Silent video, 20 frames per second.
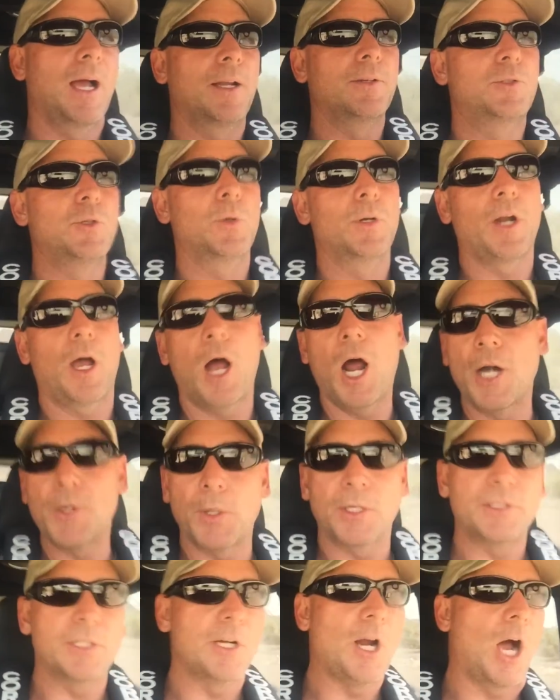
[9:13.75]
doing
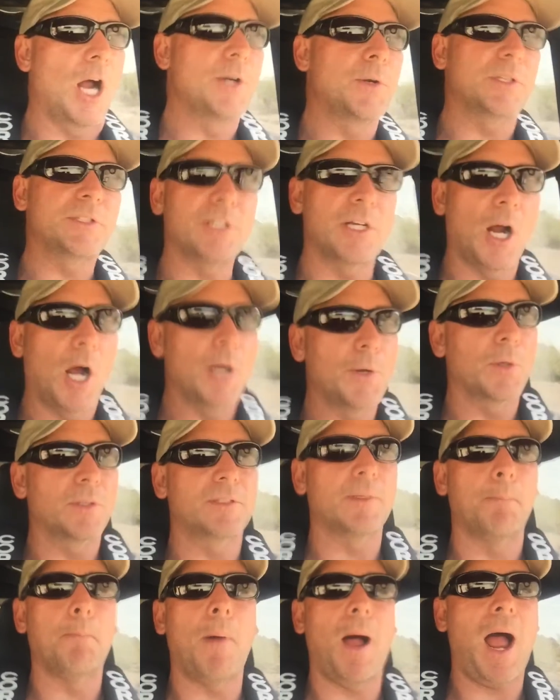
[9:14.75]
hundreds and hundreds and hundreds
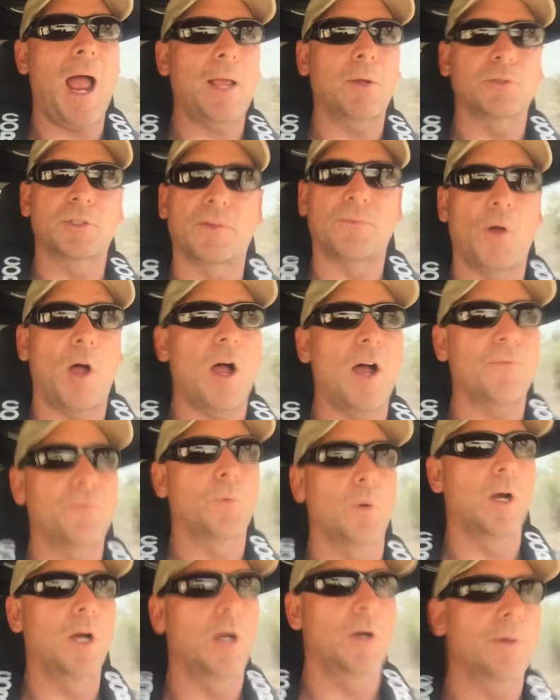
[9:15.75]
of miles of
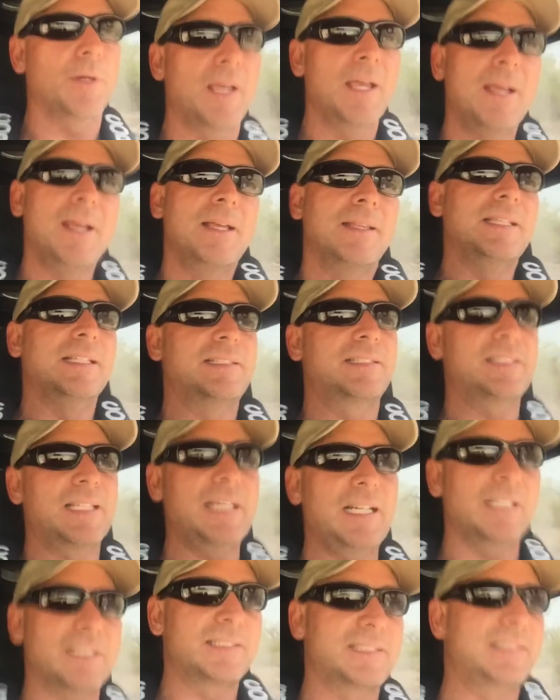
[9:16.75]
off-road, this
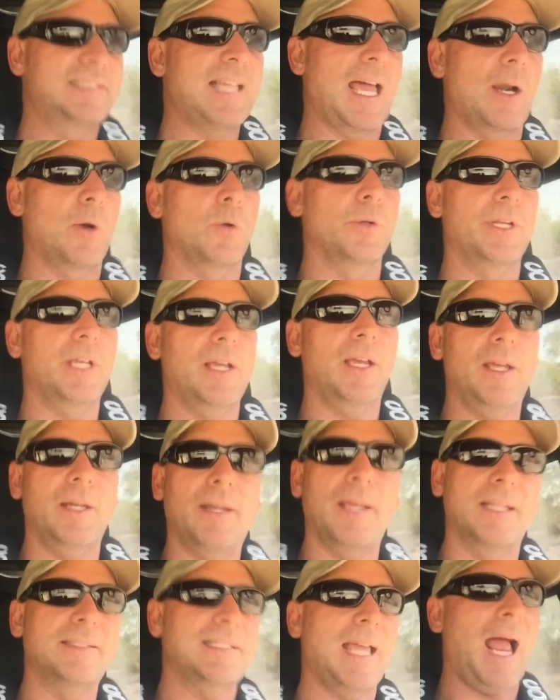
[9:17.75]
seat is settled in.
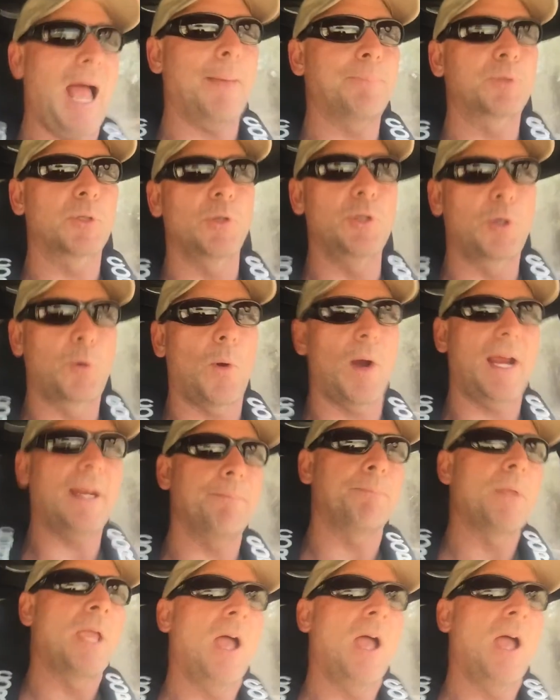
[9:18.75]
It's absolutely great.